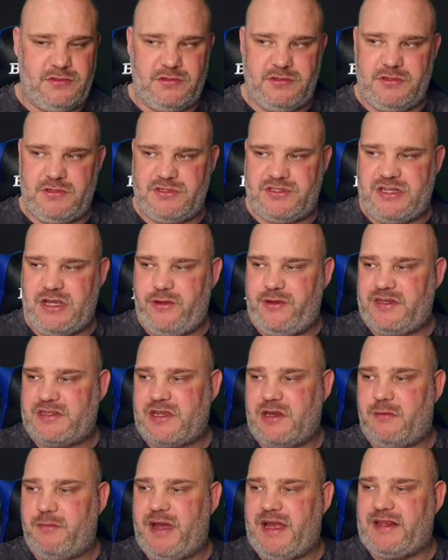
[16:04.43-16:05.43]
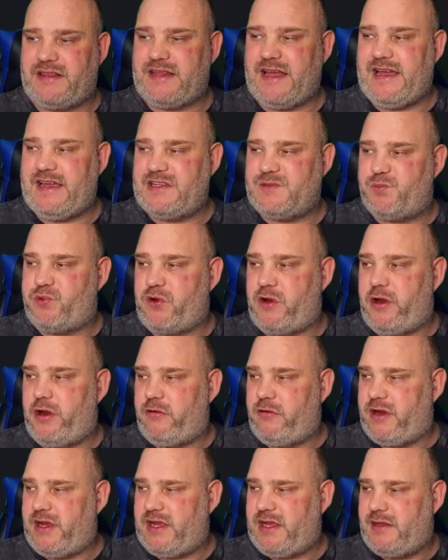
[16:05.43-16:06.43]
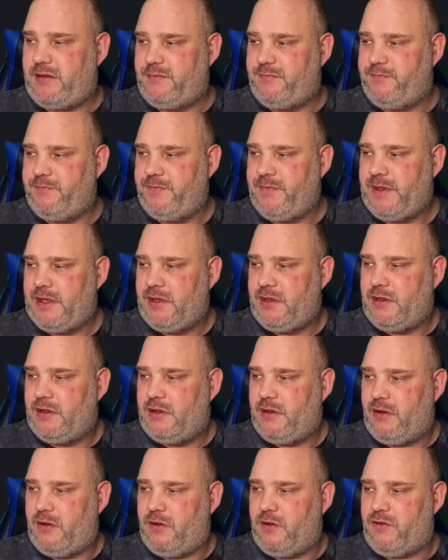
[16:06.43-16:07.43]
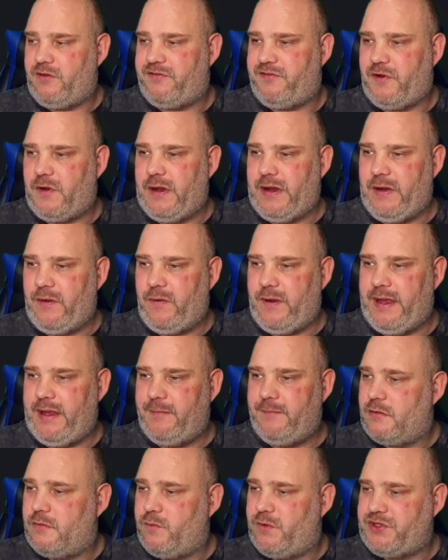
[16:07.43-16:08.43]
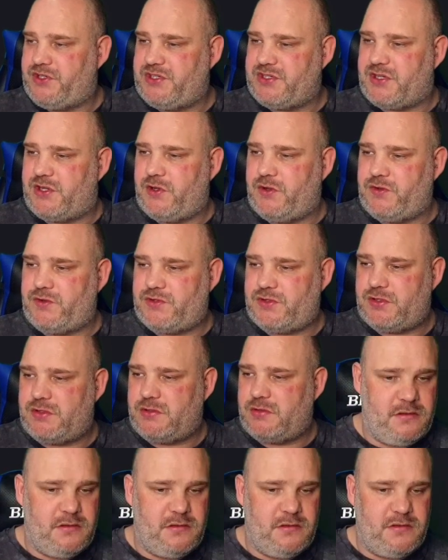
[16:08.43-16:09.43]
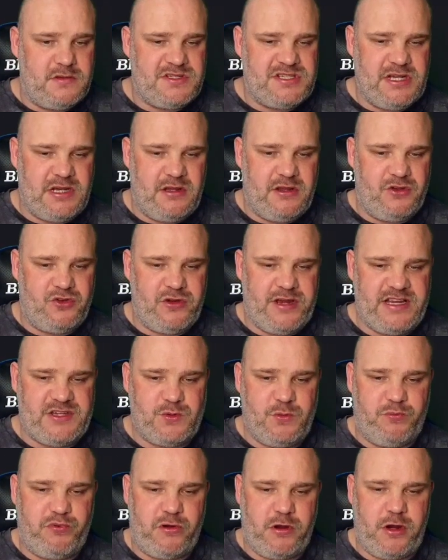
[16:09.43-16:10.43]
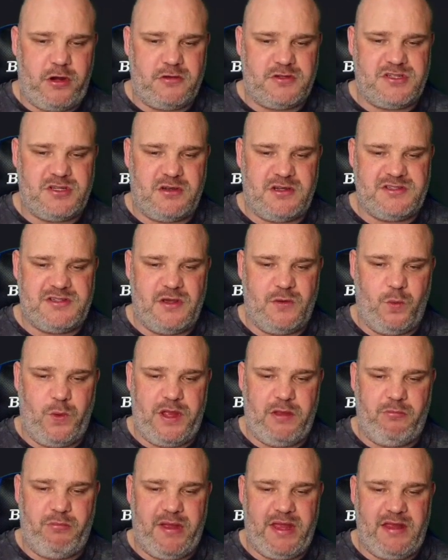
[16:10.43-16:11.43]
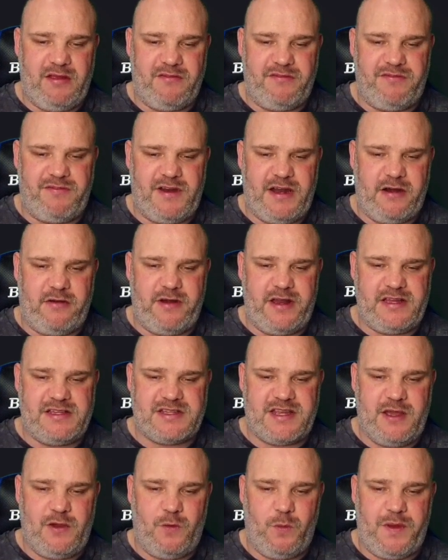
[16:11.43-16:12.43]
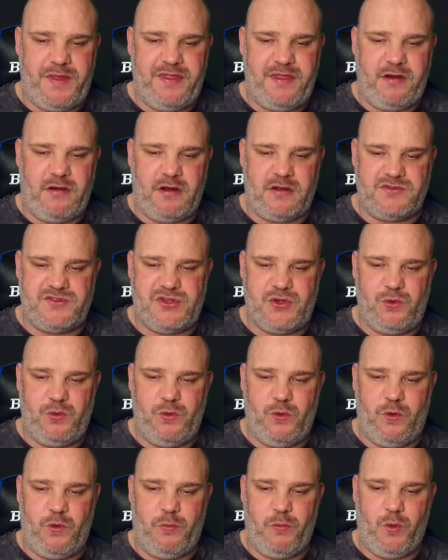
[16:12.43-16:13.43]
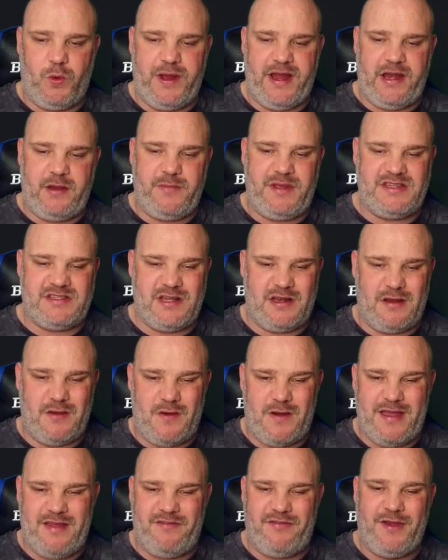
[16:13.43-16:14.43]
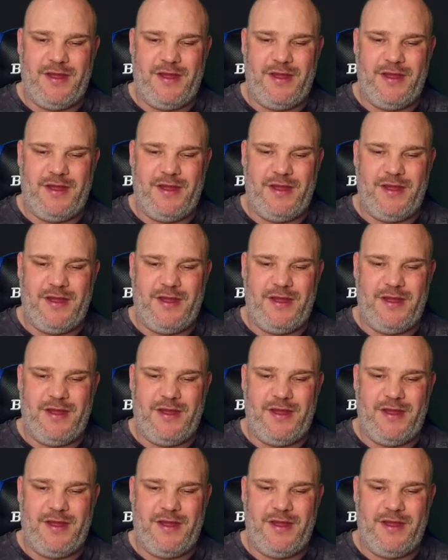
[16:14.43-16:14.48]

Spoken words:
so he's going to make that his priority on the Fire Knight, which is good. Scylla the Drakes will prioritise her Wingbeat Flurry skill when there are 2 or more enemies alive.